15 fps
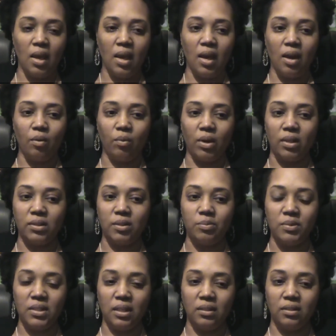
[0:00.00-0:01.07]
I wound up
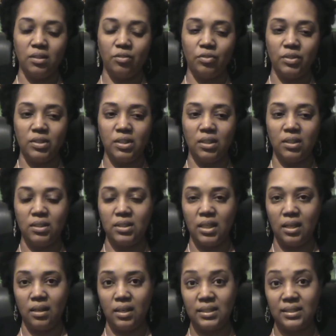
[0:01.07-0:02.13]
telling the
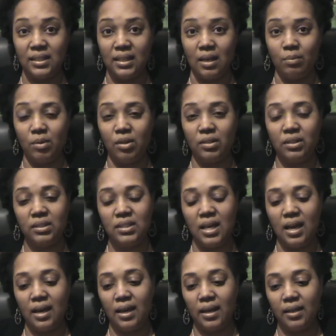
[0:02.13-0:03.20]
facilitator, I said, I'm going to
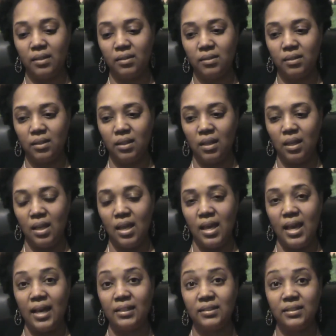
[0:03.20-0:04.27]
die.
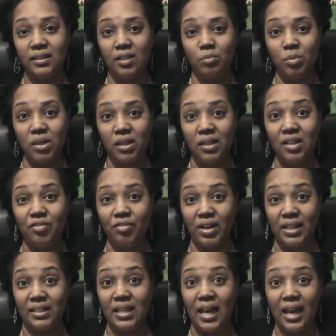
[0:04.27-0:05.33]
I said, but if
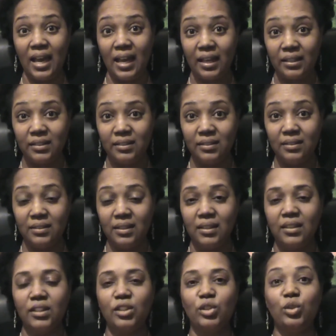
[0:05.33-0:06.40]
I die,
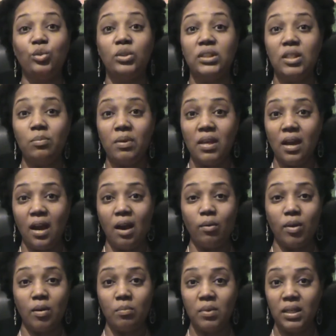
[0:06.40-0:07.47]
do CPR
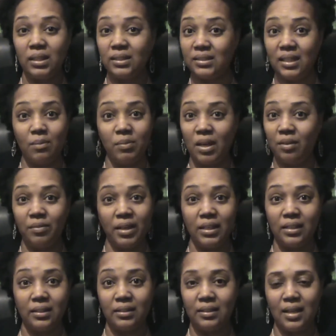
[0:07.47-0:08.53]
on me because I'm not
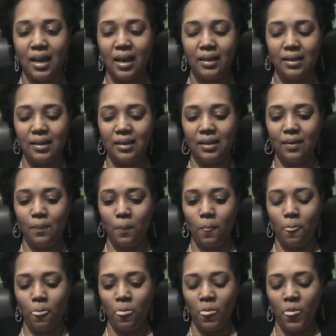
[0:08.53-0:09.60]
ready to die yet.
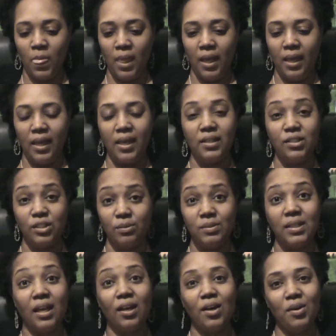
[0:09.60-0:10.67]
And she was
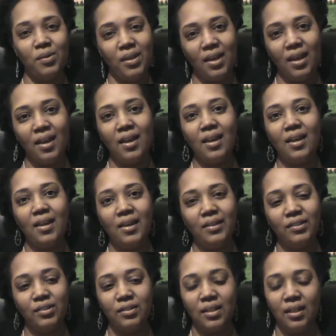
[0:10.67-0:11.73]
like, okay.
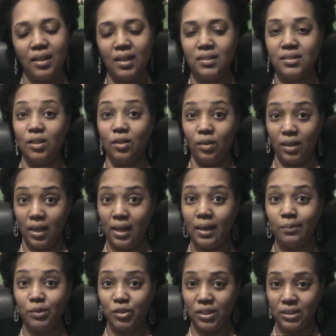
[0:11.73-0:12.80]
I okay,
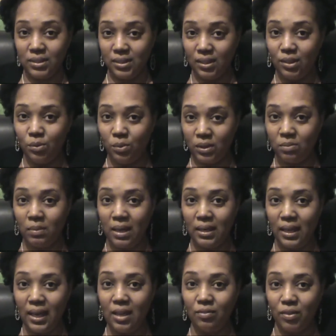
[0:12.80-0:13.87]
I'm trusting you with my
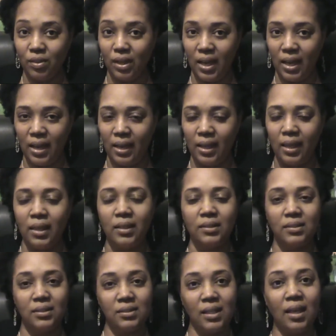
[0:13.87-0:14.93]
life, okay?
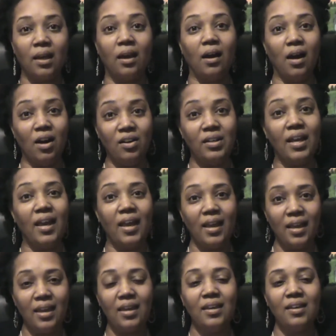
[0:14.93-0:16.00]
She's like,
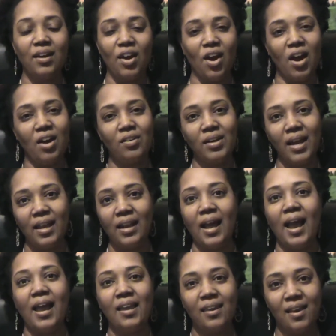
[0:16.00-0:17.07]
okay, all right,
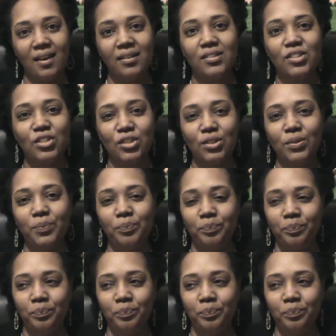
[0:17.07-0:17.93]
I got you.